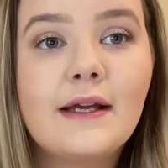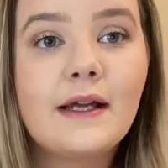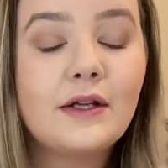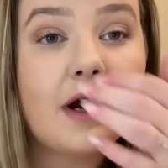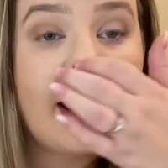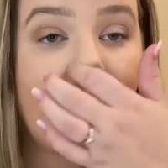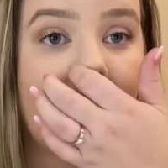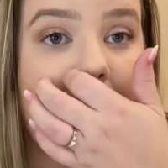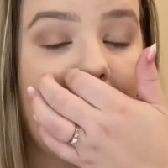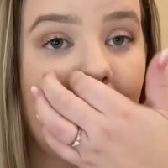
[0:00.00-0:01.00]
in your
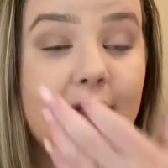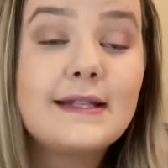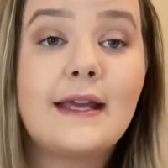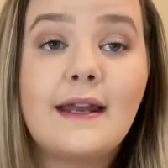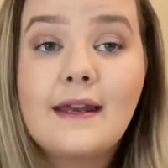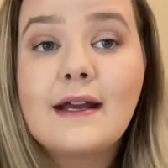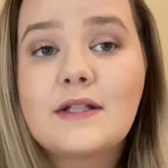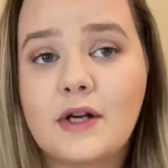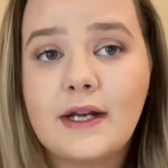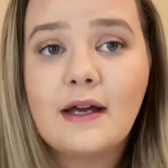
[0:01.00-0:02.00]
area to get an
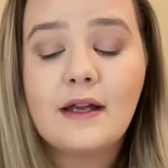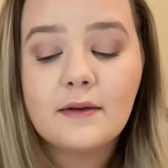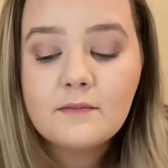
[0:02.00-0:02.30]
x-ray done.